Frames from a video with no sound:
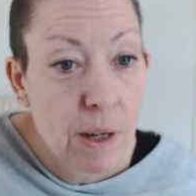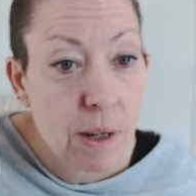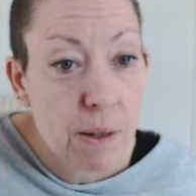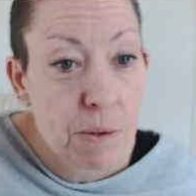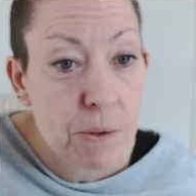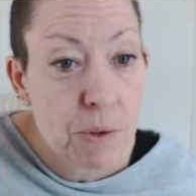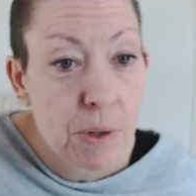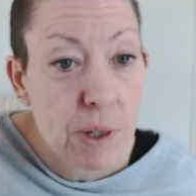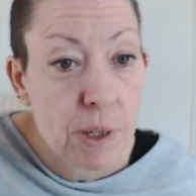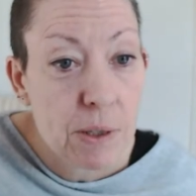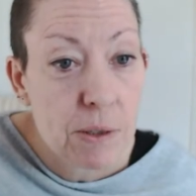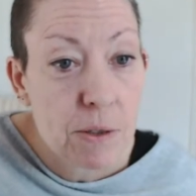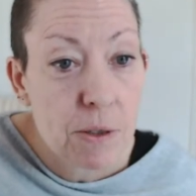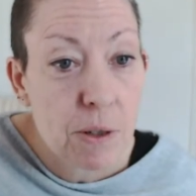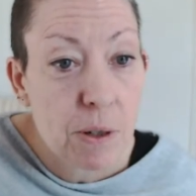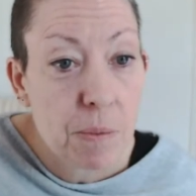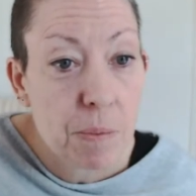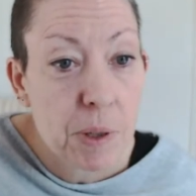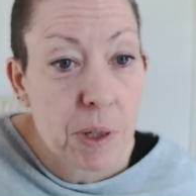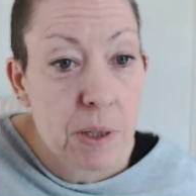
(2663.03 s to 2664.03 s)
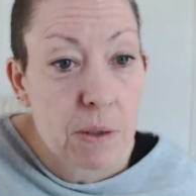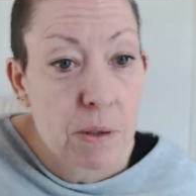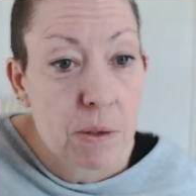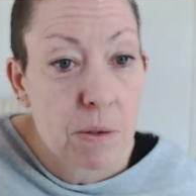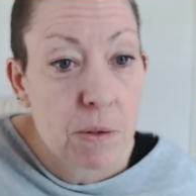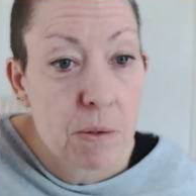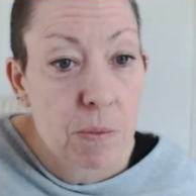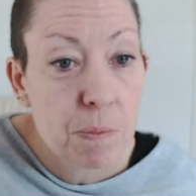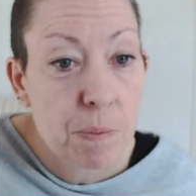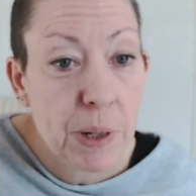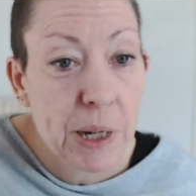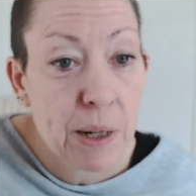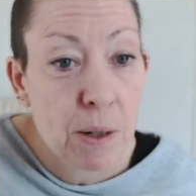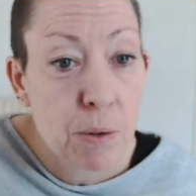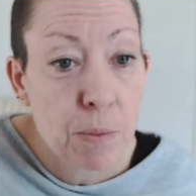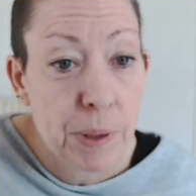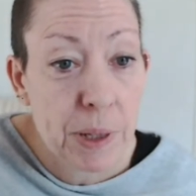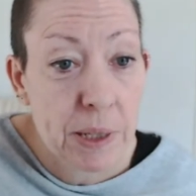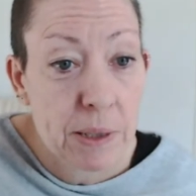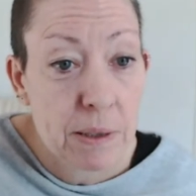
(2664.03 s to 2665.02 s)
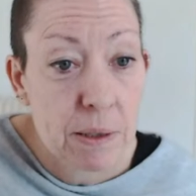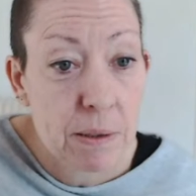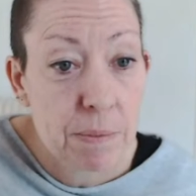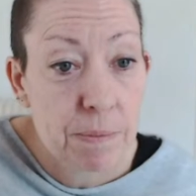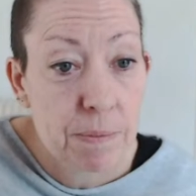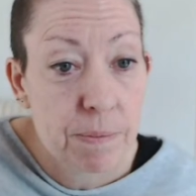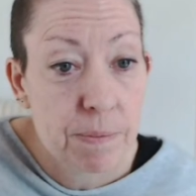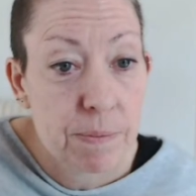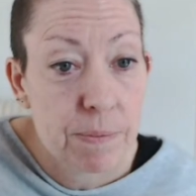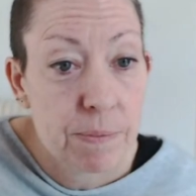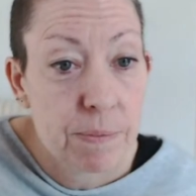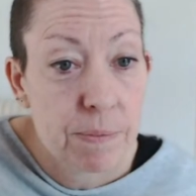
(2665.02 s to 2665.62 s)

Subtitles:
Oh, it's right at the top. It's called Bow Pattern.